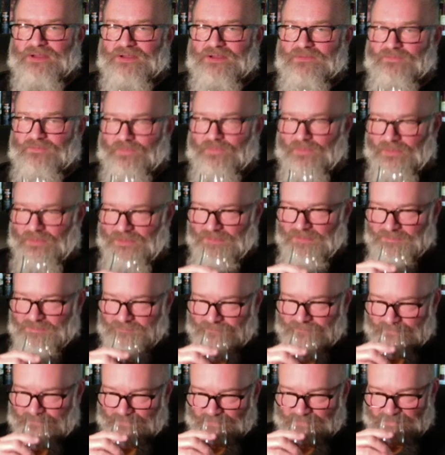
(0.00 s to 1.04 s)
for it,
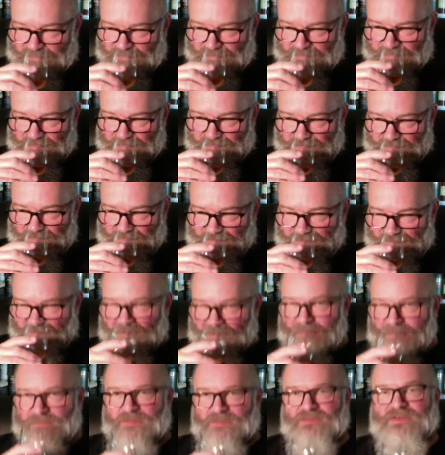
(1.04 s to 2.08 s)

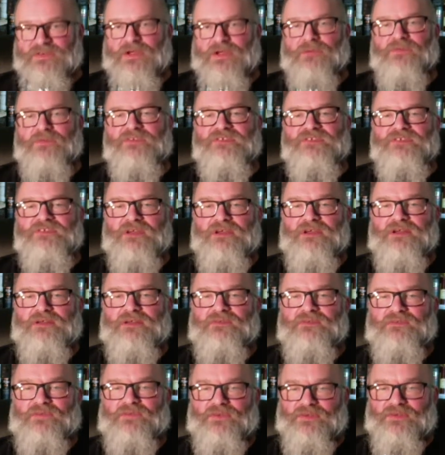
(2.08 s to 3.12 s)
which I was not at
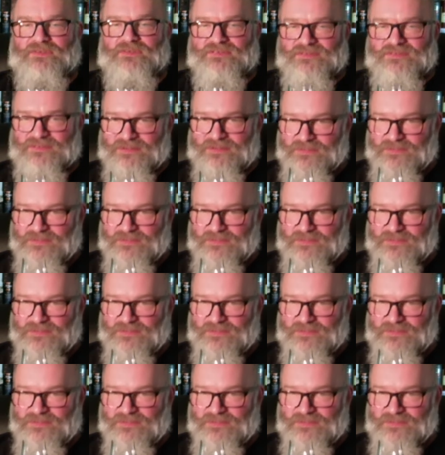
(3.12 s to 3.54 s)
first.